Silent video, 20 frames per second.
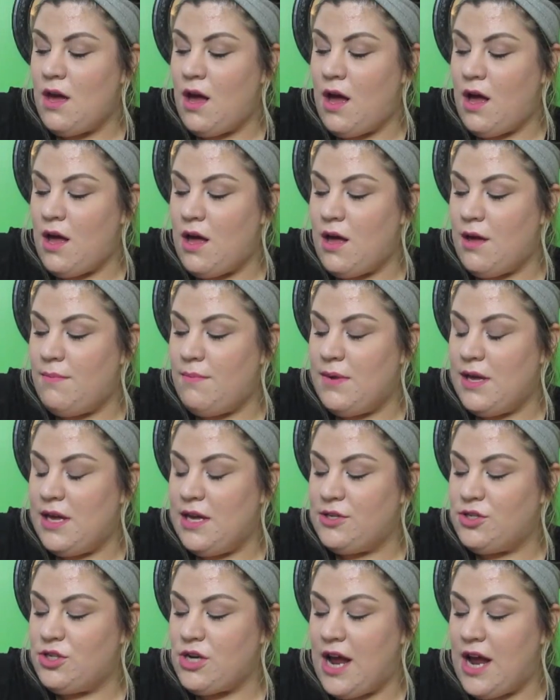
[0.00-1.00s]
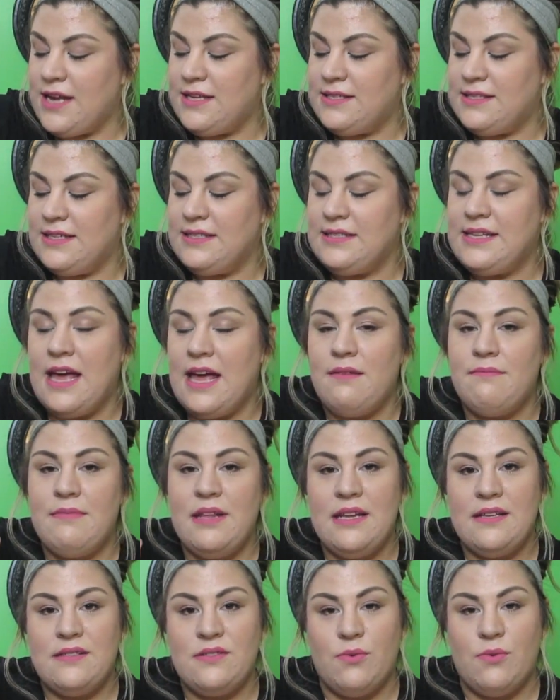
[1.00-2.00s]
It dries in 10
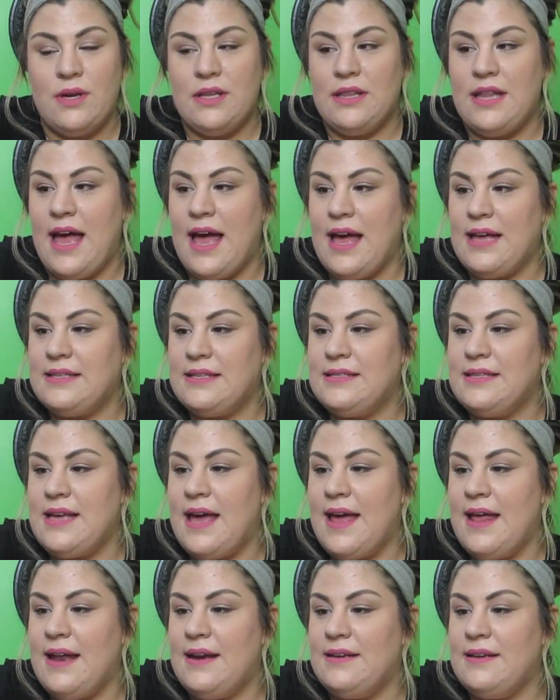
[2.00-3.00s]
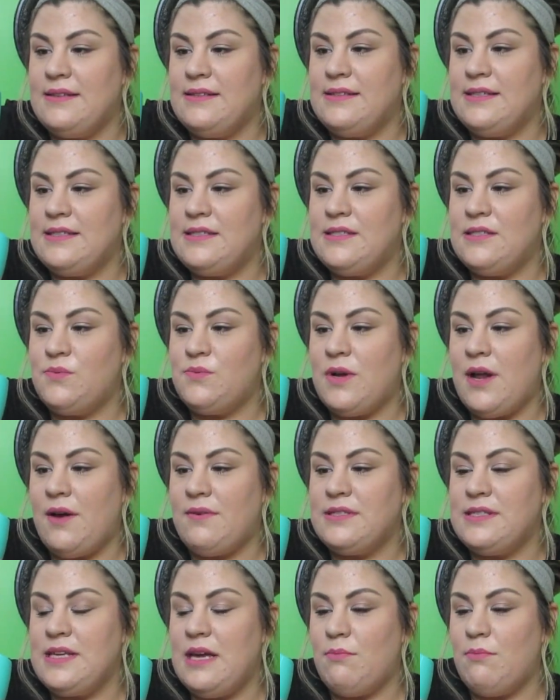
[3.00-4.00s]
minutes or less, and this is what I
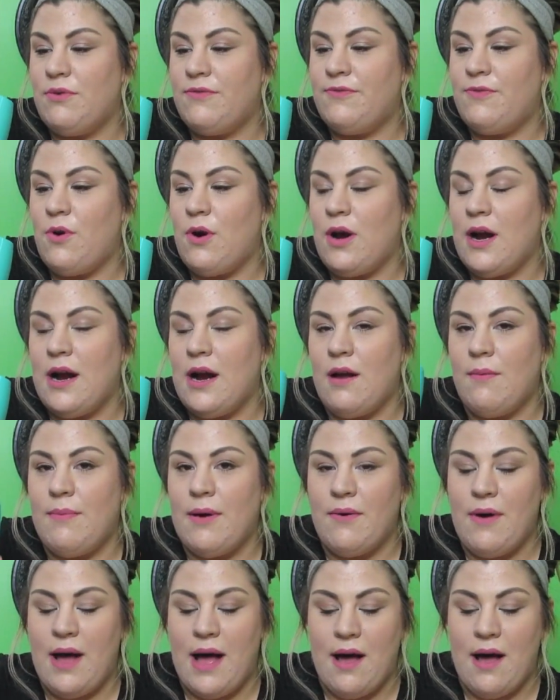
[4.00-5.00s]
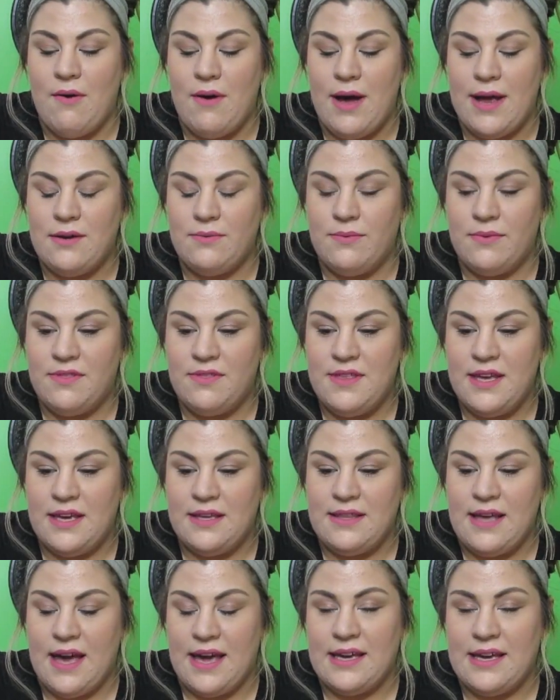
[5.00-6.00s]
was saying before about how I don't
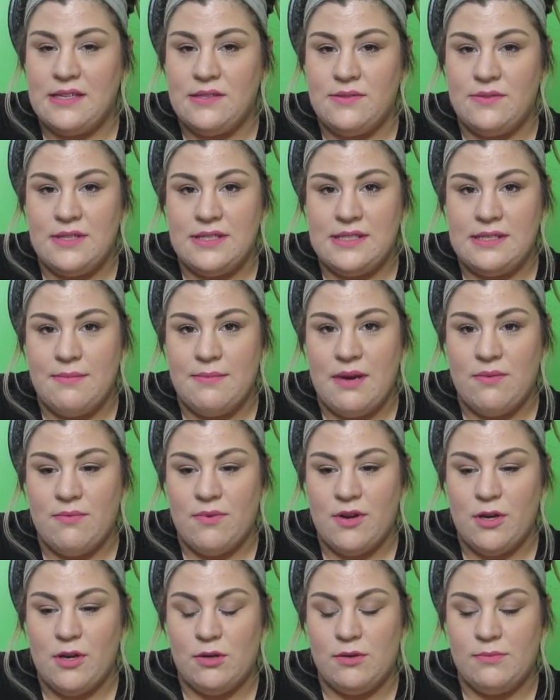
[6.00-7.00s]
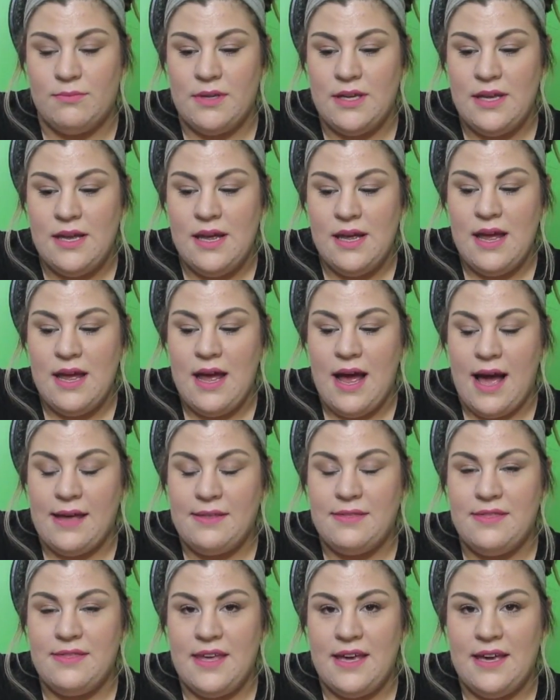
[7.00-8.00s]
think that I can do this in my room. I
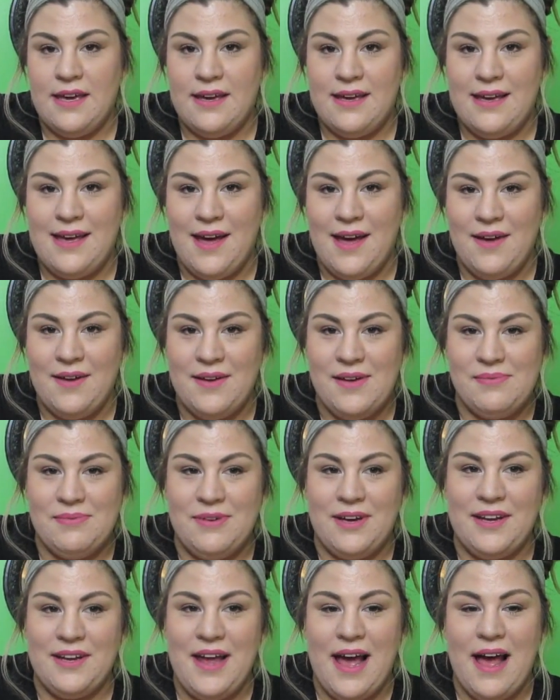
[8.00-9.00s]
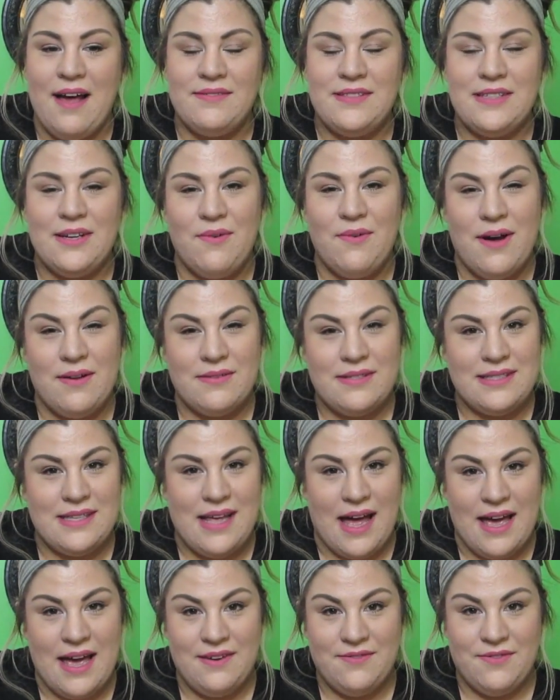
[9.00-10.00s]
think I'm gonna have to go
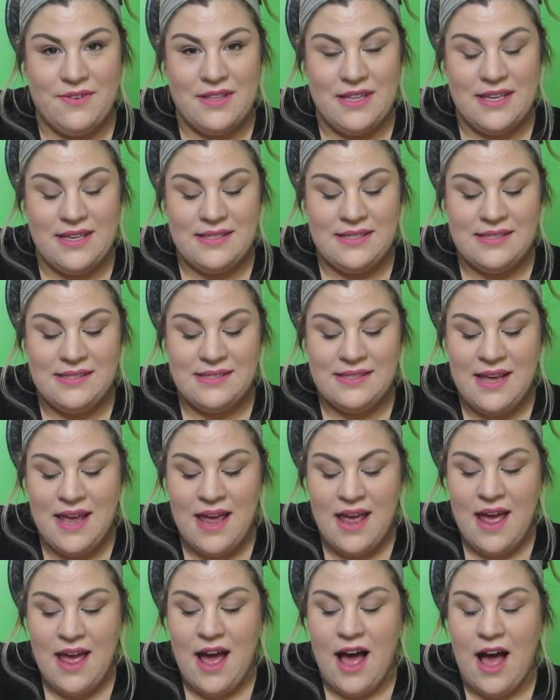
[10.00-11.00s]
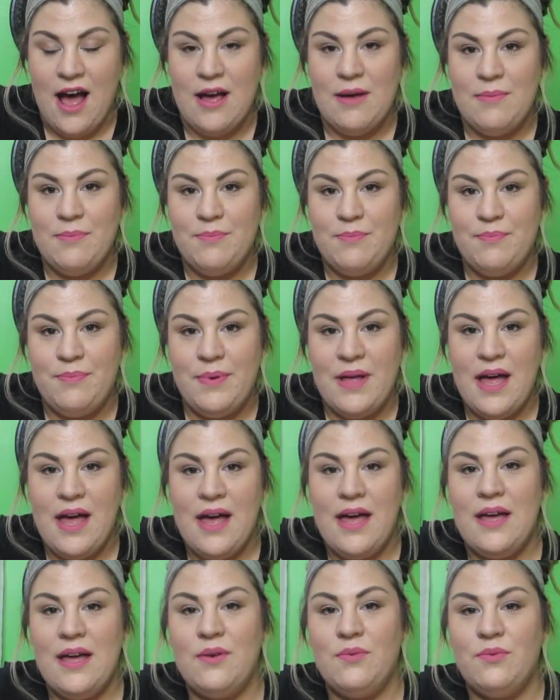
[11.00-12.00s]
outside for this,
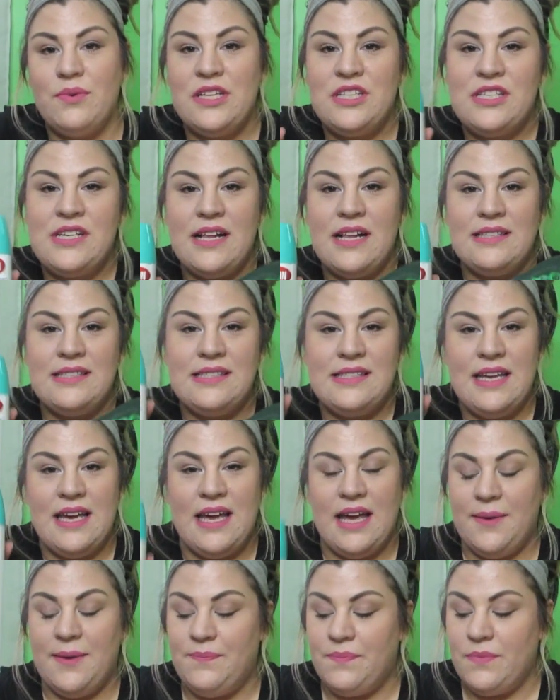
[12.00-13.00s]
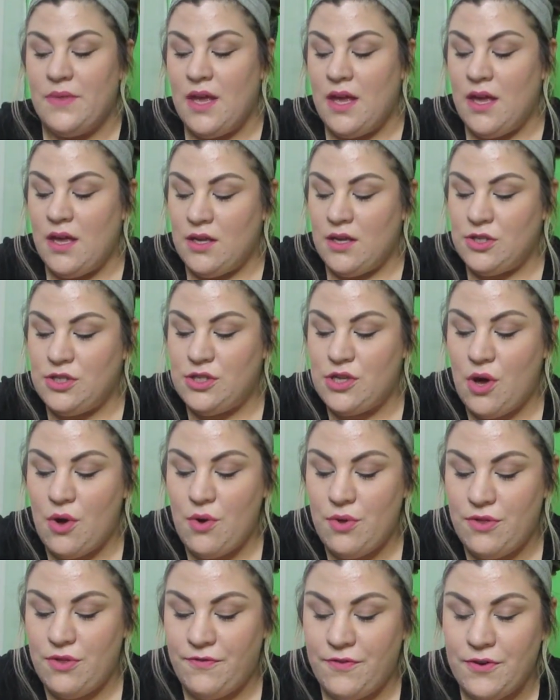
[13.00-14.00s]
but we shall see.
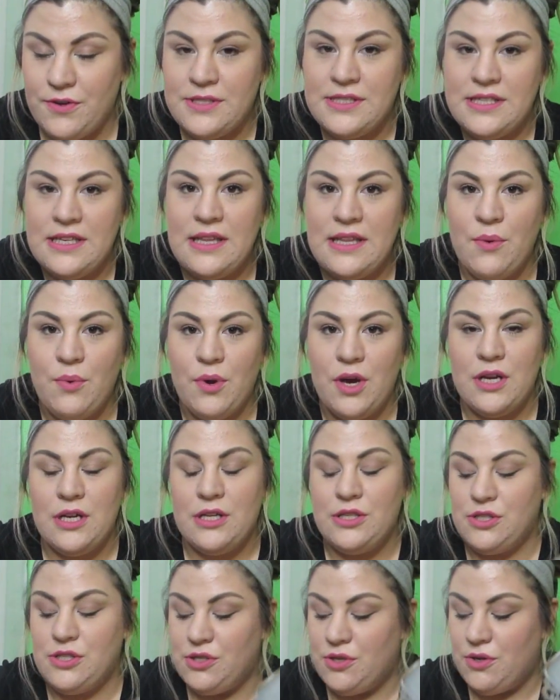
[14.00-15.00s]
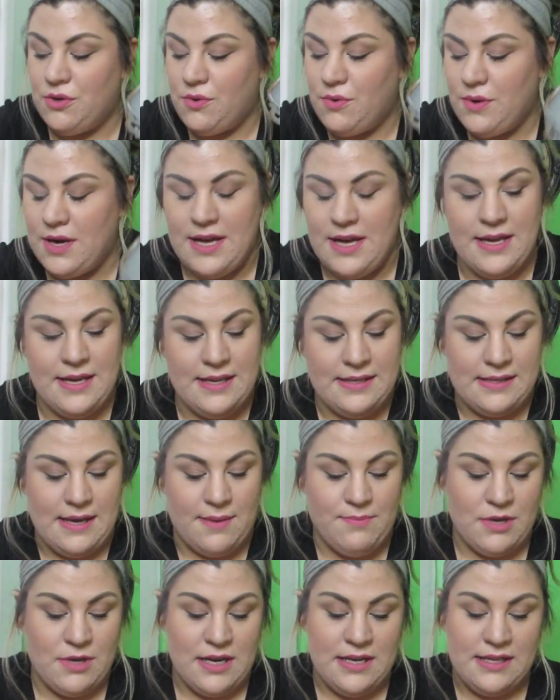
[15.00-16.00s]
So the first thing that we're gonna do is
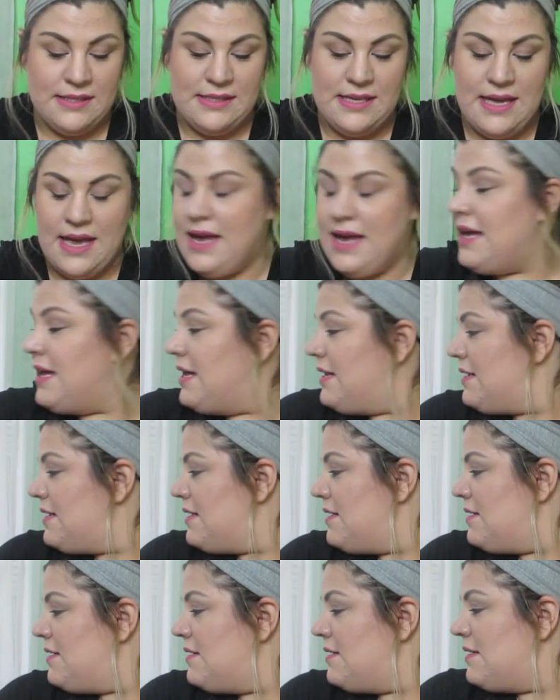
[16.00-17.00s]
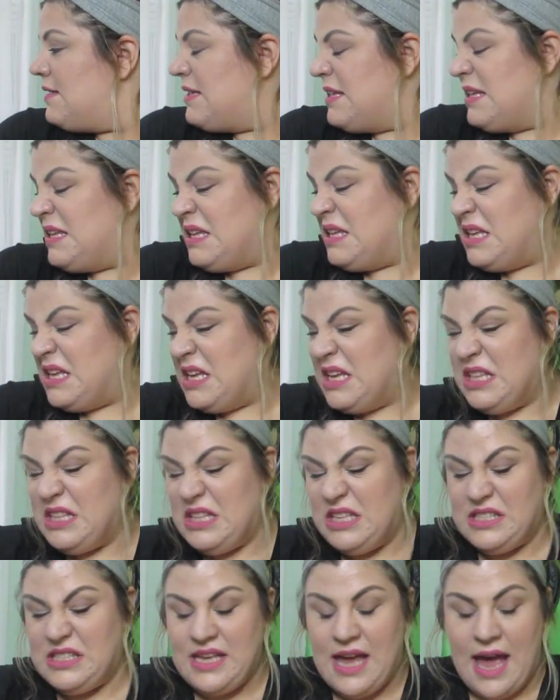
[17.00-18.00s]
I'm gonna take
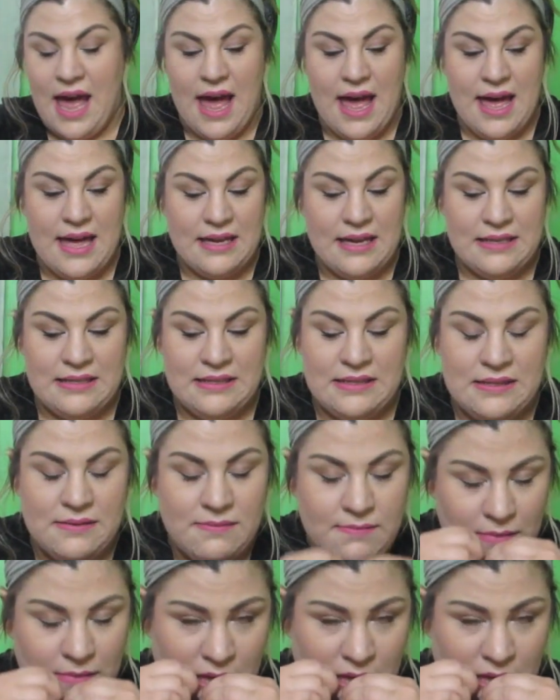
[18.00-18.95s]
the tags.